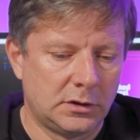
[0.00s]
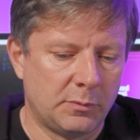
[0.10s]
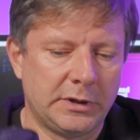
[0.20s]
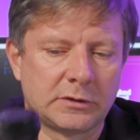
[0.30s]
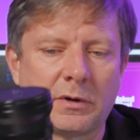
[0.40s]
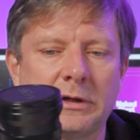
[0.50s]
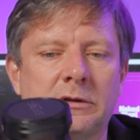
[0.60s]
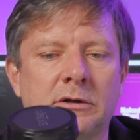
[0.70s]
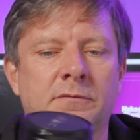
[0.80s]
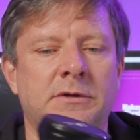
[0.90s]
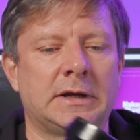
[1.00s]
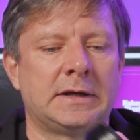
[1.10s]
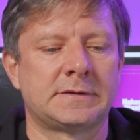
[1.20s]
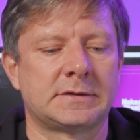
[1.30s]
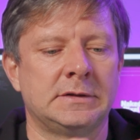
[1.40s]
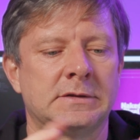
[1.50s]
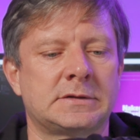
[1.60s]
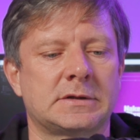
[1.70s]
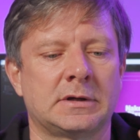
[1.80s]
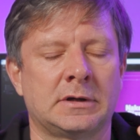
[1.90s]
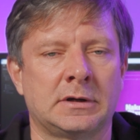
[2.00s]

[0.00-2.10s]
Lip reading: The build quality of the lens is